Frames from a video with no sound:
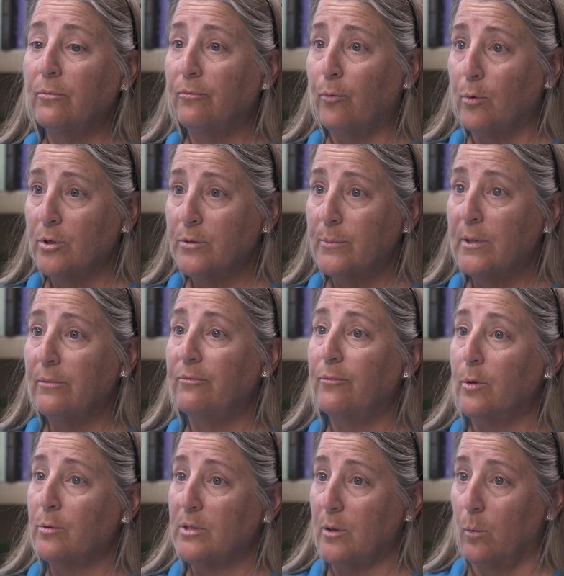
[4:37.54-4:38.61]
enforcement
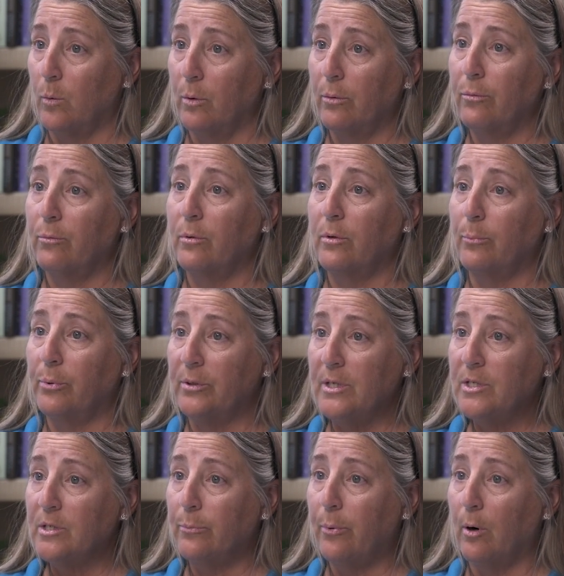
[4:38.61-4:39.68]
folks that work through the
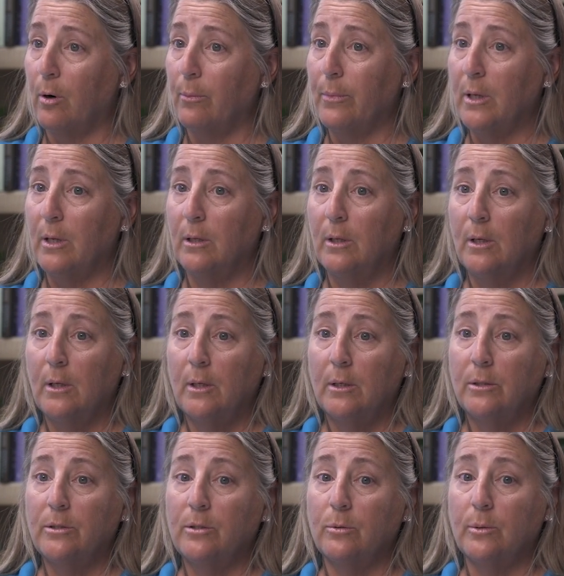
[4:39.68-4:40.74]
police department
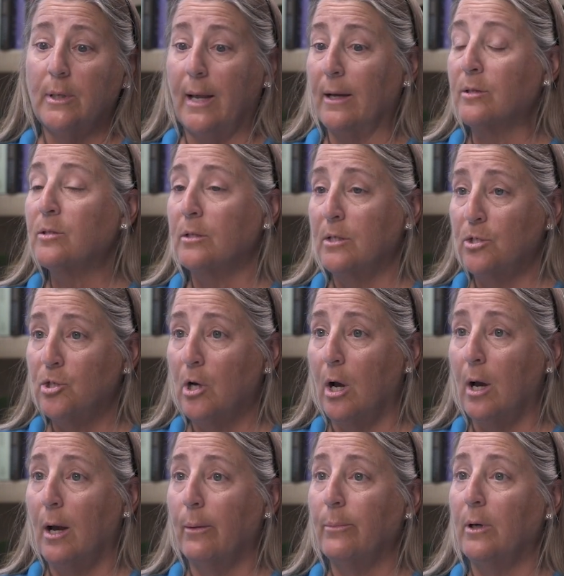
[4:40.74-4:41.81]
do an excellent
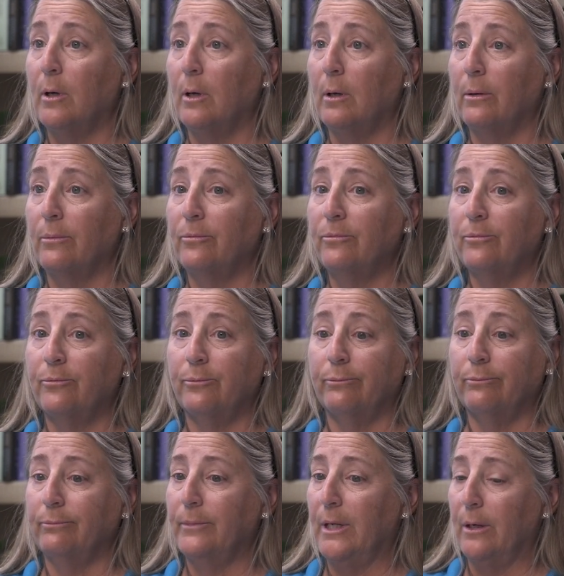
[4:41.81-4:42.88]
job of,
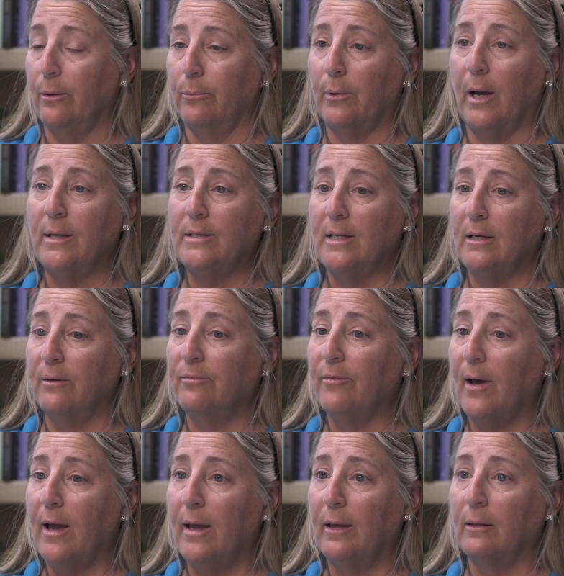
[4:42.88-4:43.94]

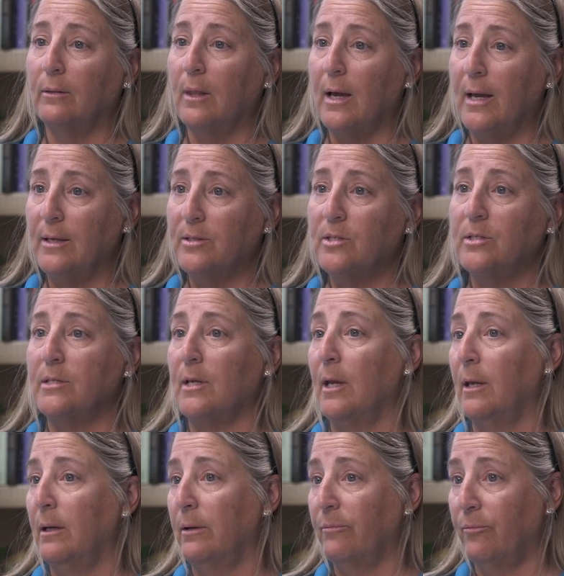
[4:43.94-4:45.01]
identifying lights
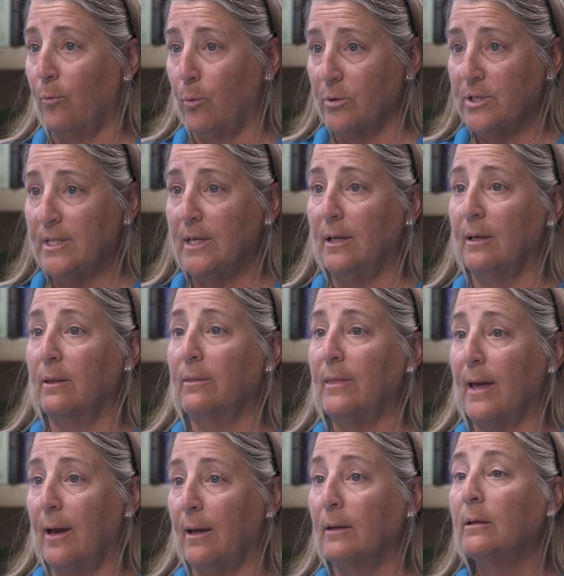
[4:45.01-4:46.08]
and enforcing
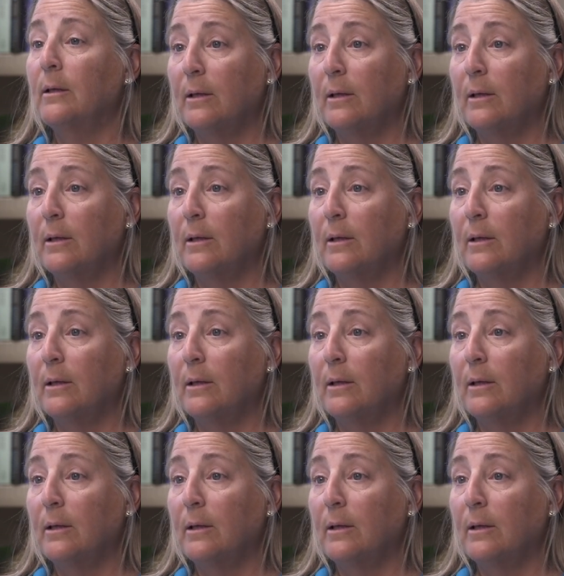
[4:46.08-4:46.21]
that